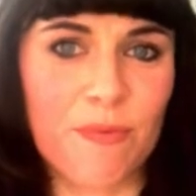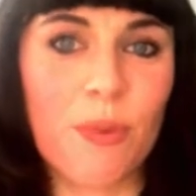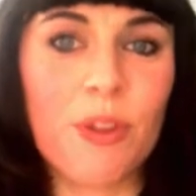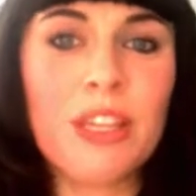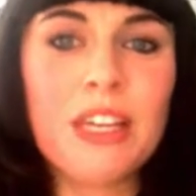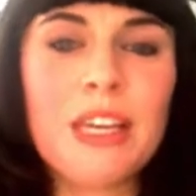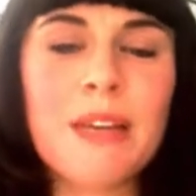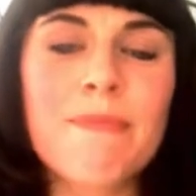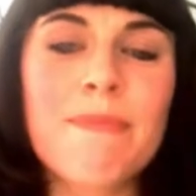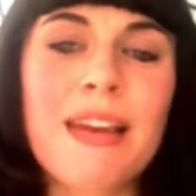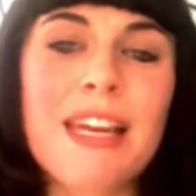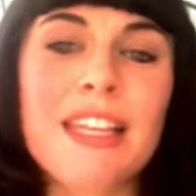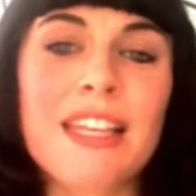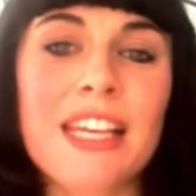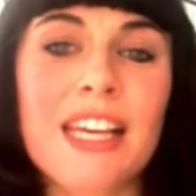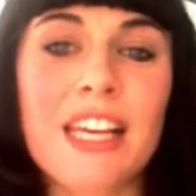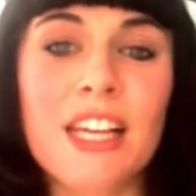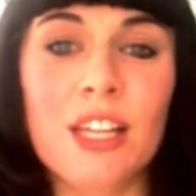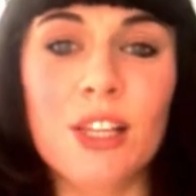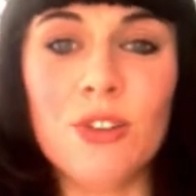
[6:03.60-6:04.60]
one that can make
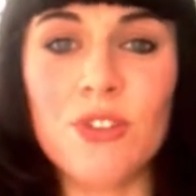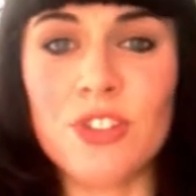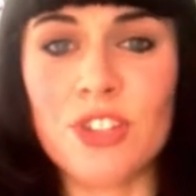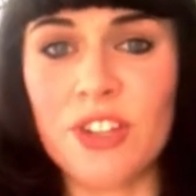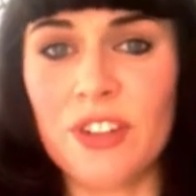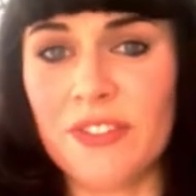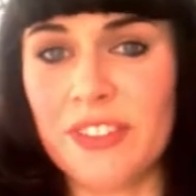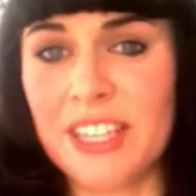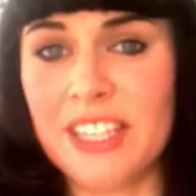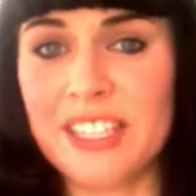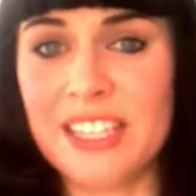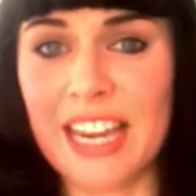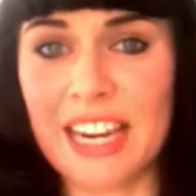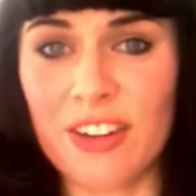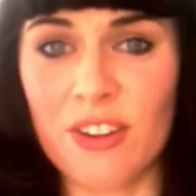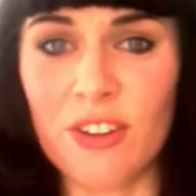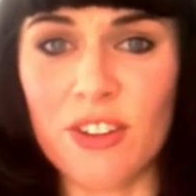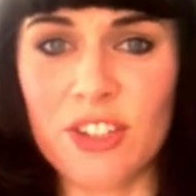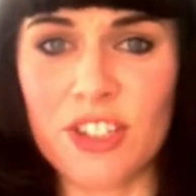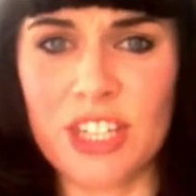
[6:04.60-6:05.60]
the inclusion of these
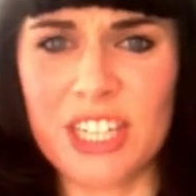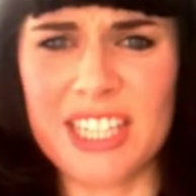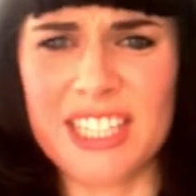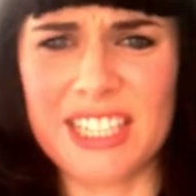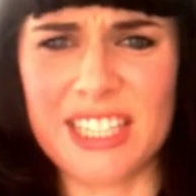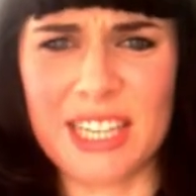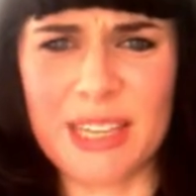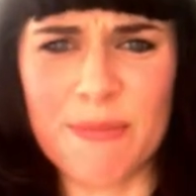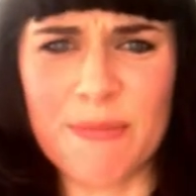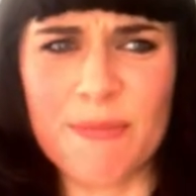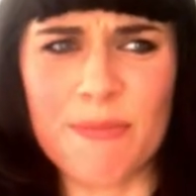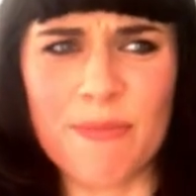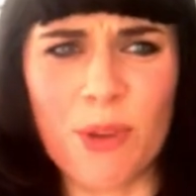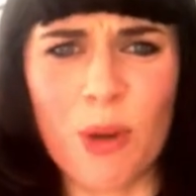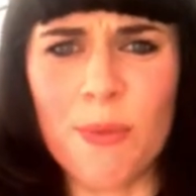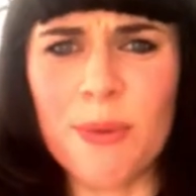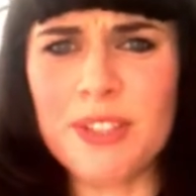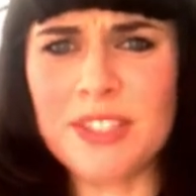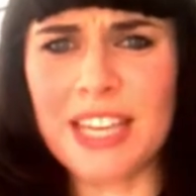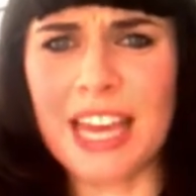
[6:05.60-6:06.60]
technologies seem
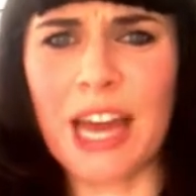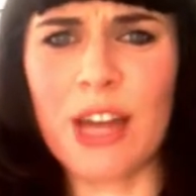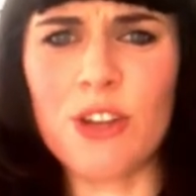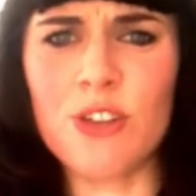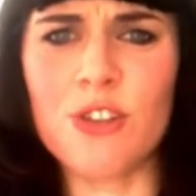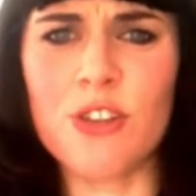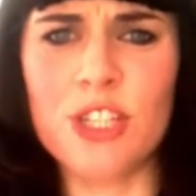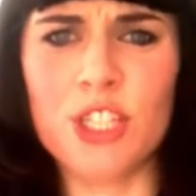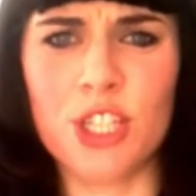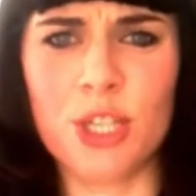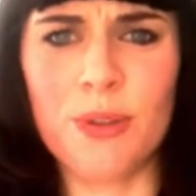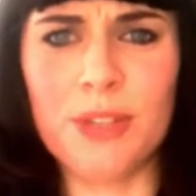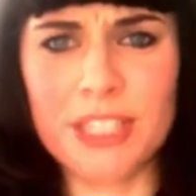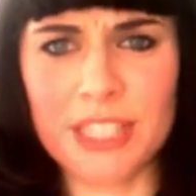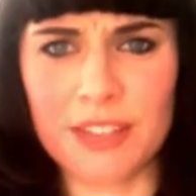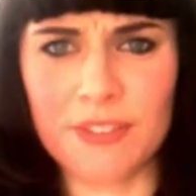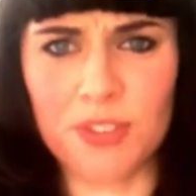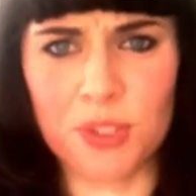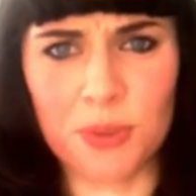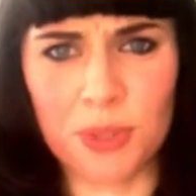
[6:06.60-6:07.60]
almost
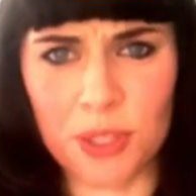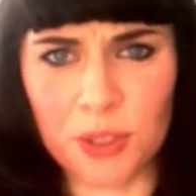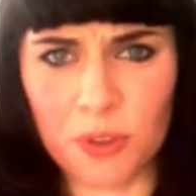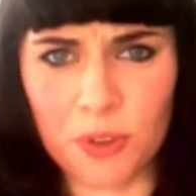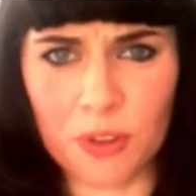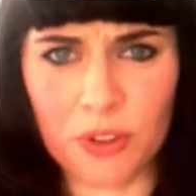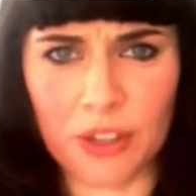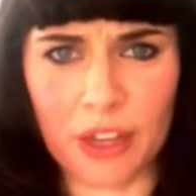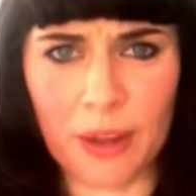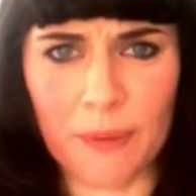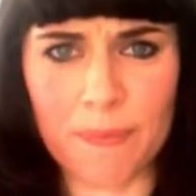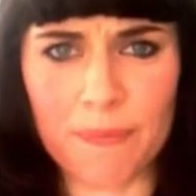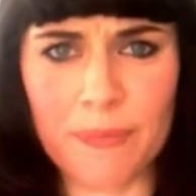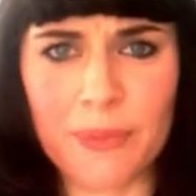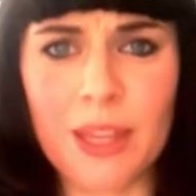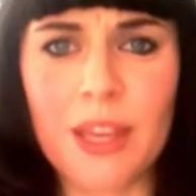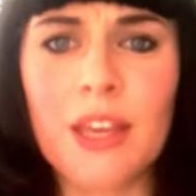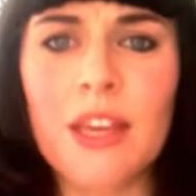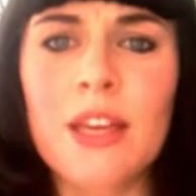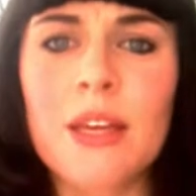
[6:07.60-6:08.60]
counterintuitive to an author.
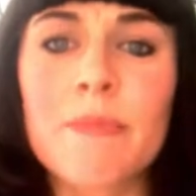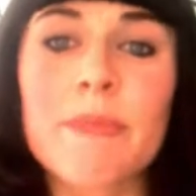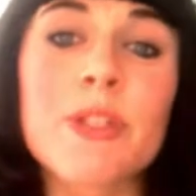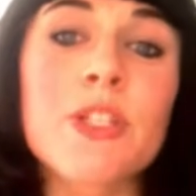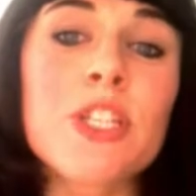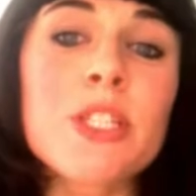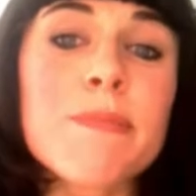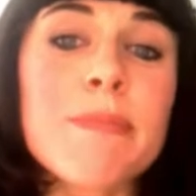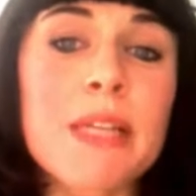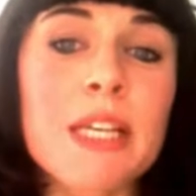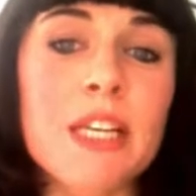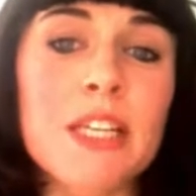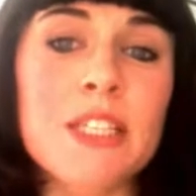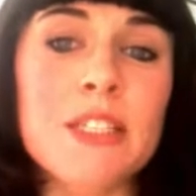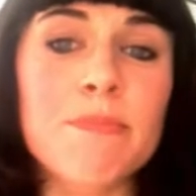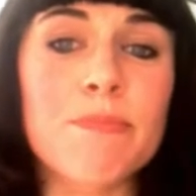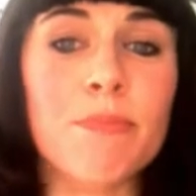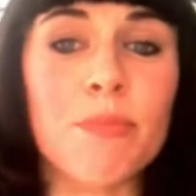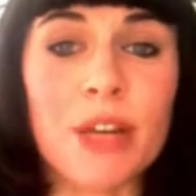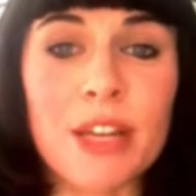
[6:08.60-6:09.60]
But just
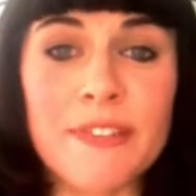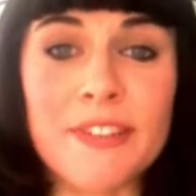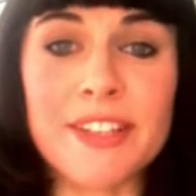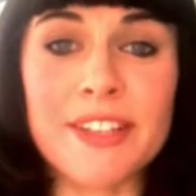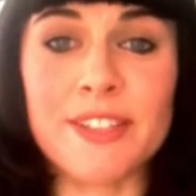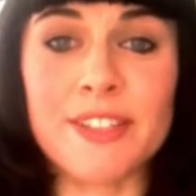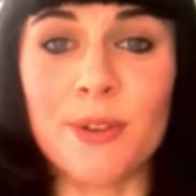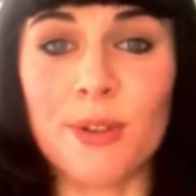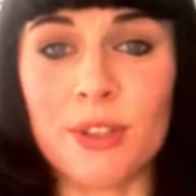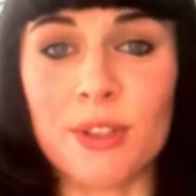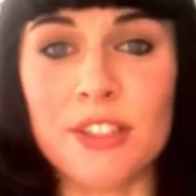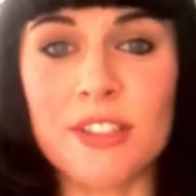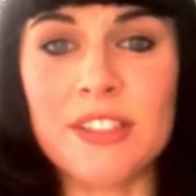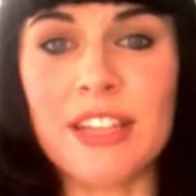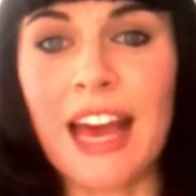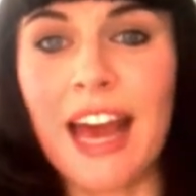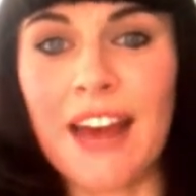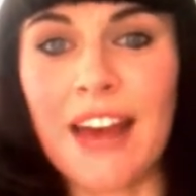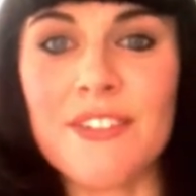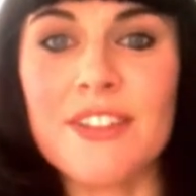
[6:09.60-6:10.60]
because previous authors
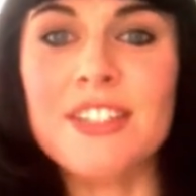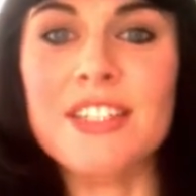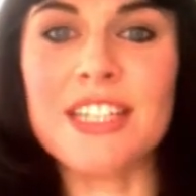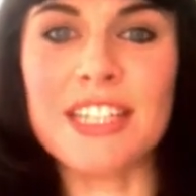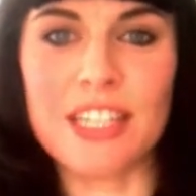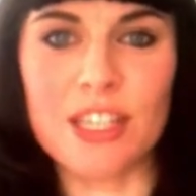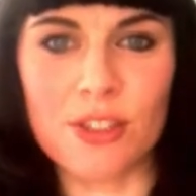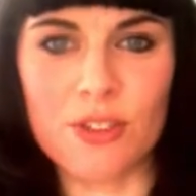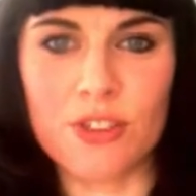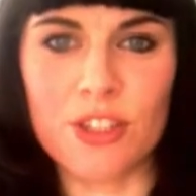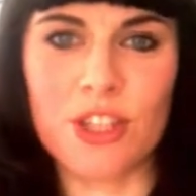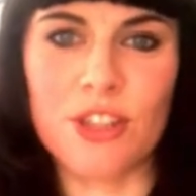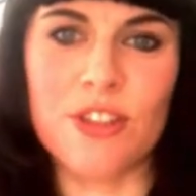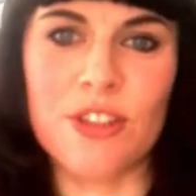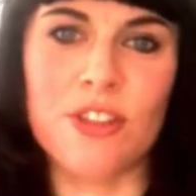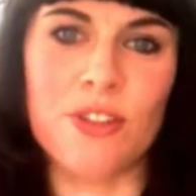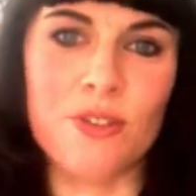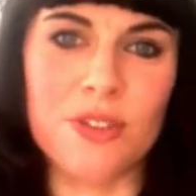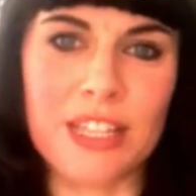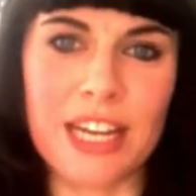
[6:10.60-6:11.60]
haven't included
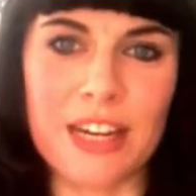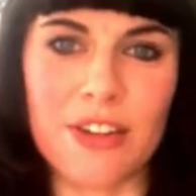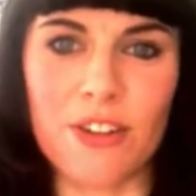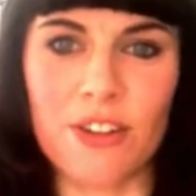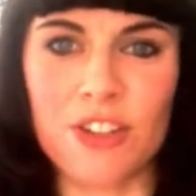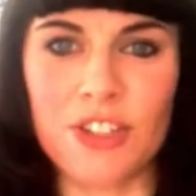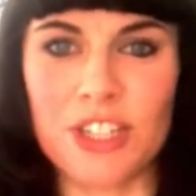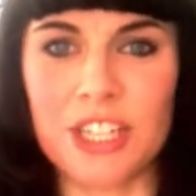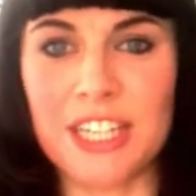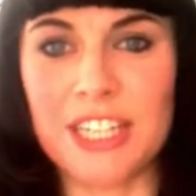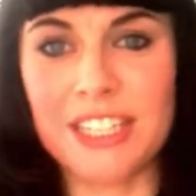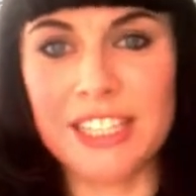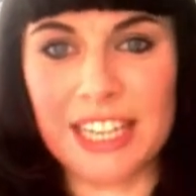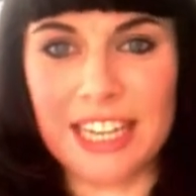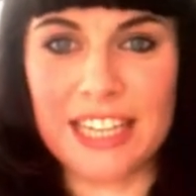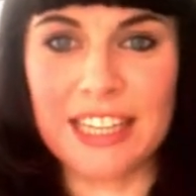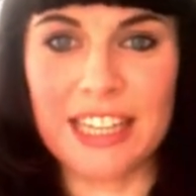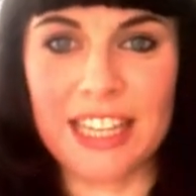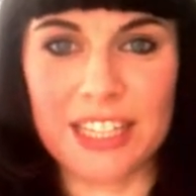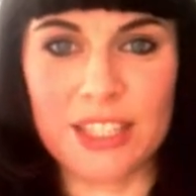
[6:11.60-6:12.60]
those technologies
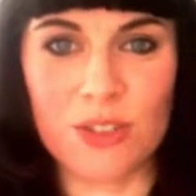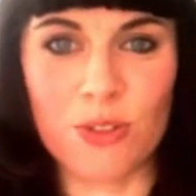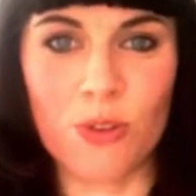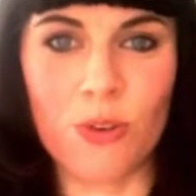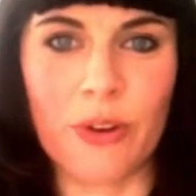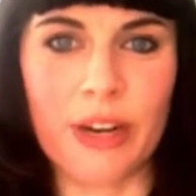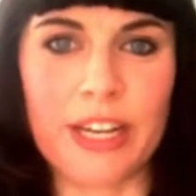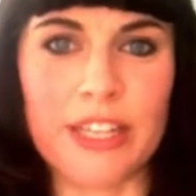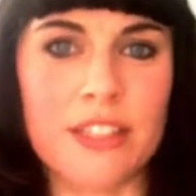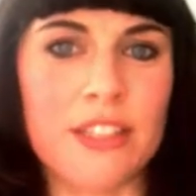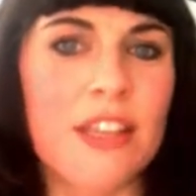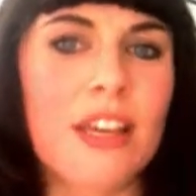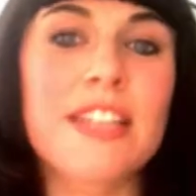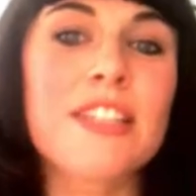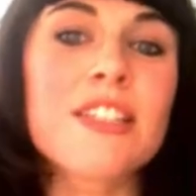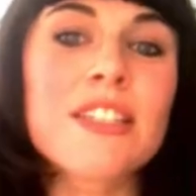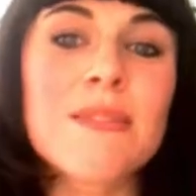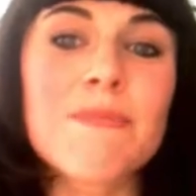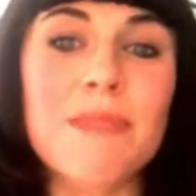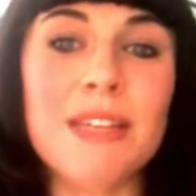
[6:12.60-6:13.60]
in their stories, it
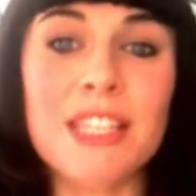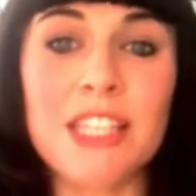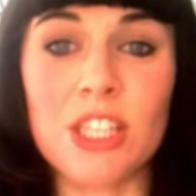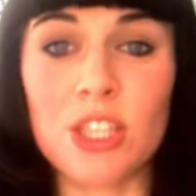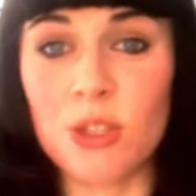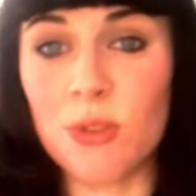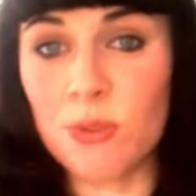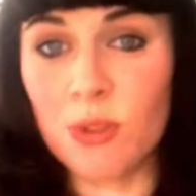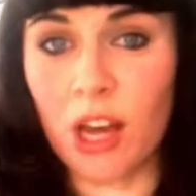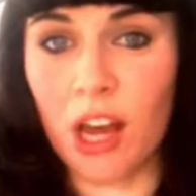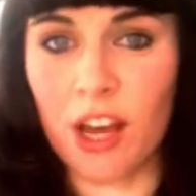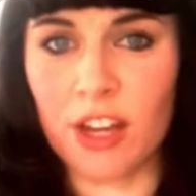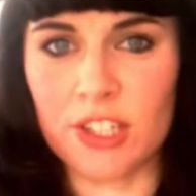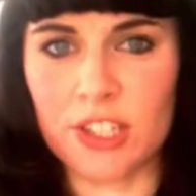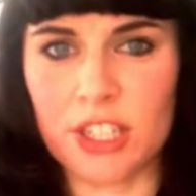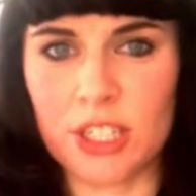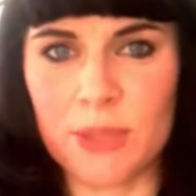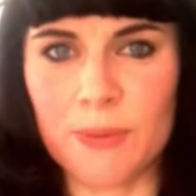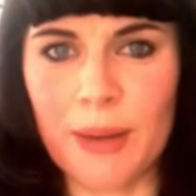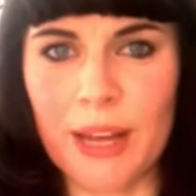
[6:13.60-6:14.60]
doesn't mean that you
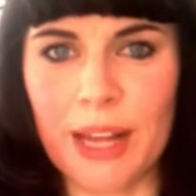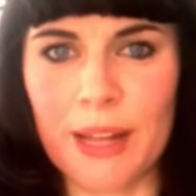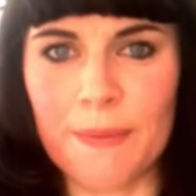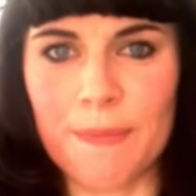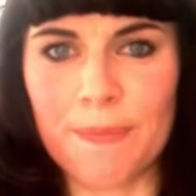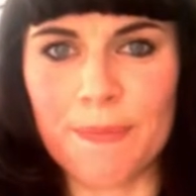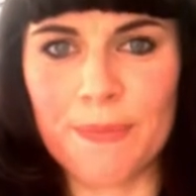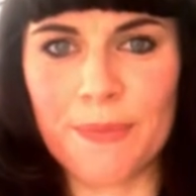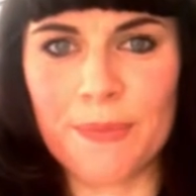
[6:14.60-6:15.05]
can't as well.